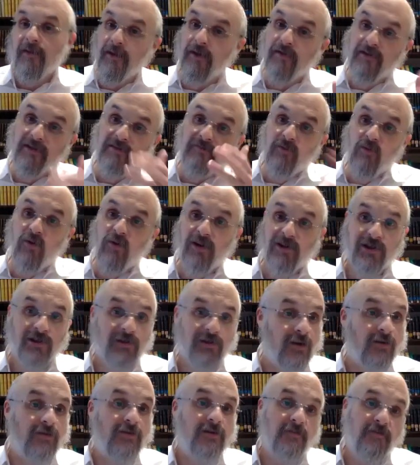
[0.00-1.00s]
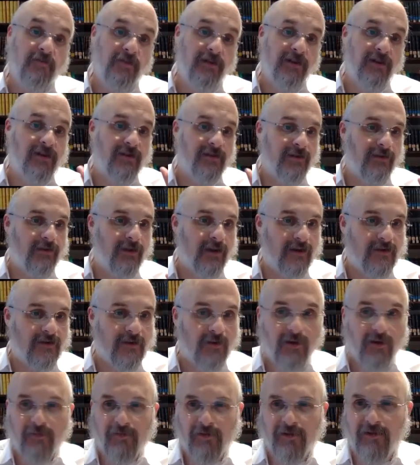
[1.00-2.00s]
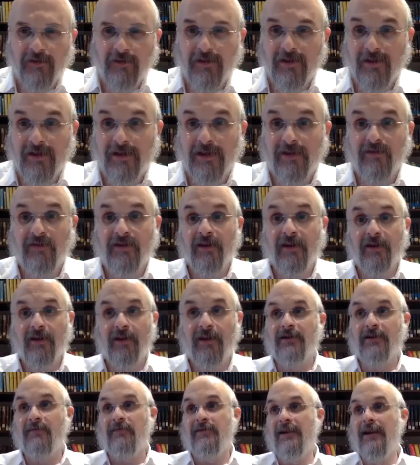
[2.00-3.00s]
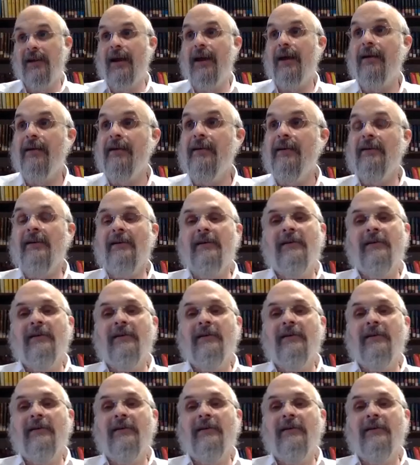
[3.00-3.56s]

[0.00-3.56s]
If someone watching knows, please let us know. I'm curious to see if there's other customs today.